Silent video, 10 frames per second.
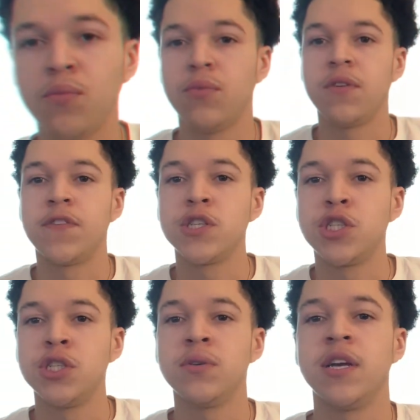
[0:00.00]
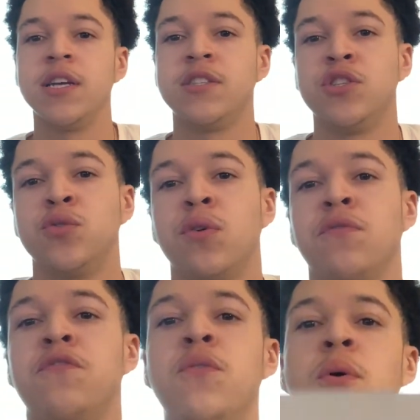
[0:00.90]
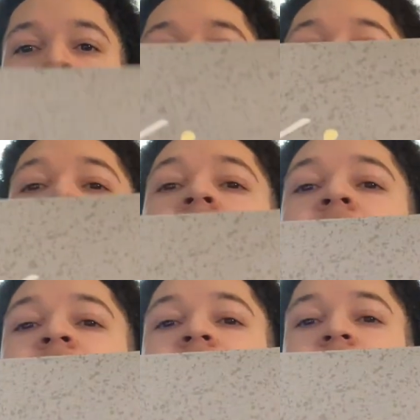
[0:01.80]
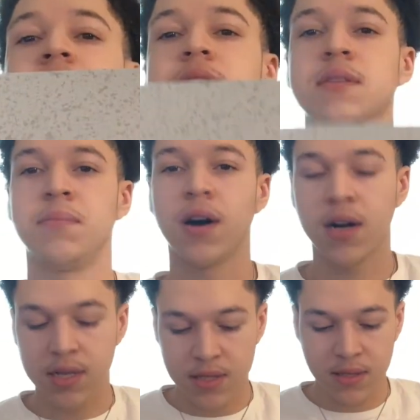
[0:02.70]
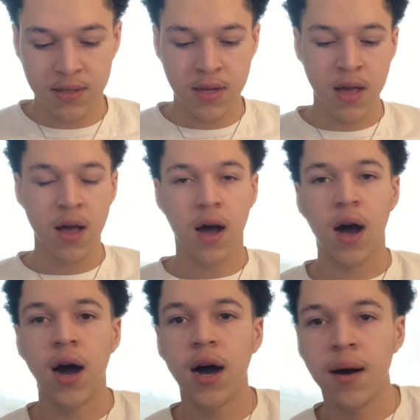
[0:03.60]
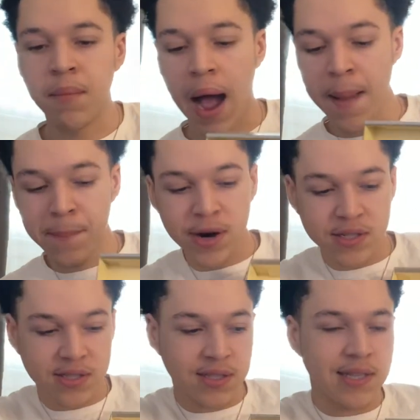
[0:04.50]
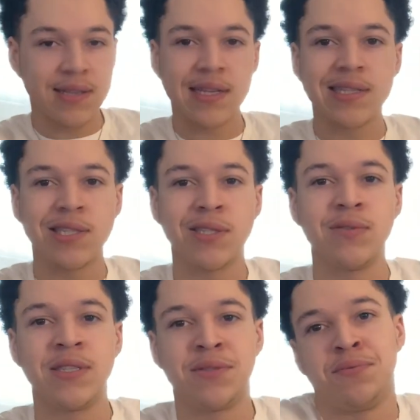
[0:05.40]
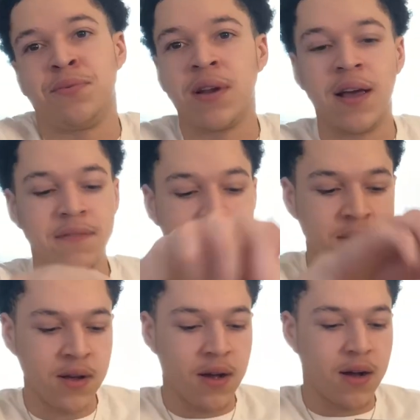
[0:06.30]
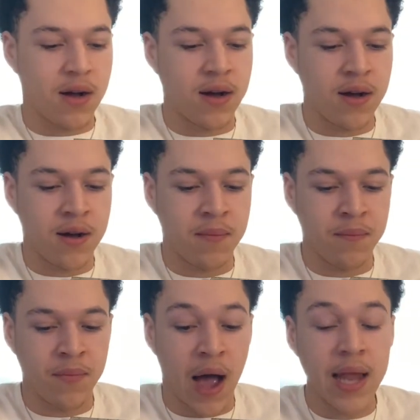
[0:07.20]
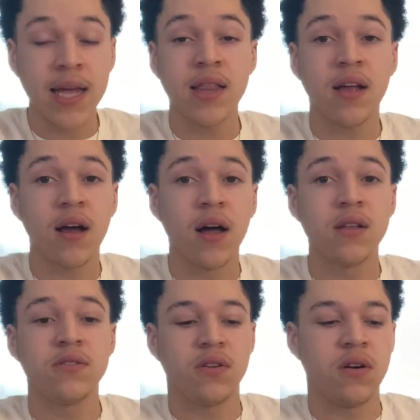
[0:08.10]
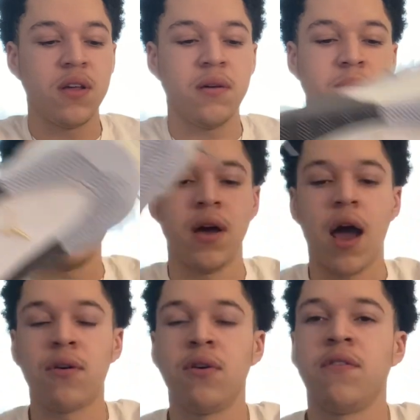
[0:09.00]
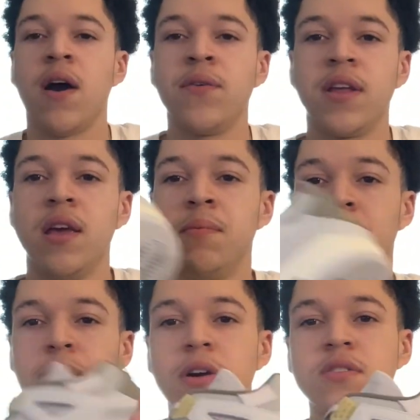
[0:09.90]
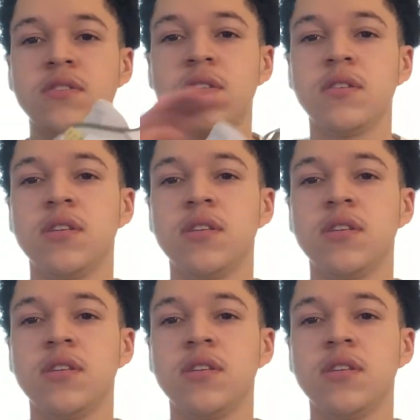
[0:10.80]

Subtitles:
The first shoe is the Jordan 4 Craft. This is the box. I personally think this shoe is whatever. I like the colors on it, but I don't know if I would keep it personally.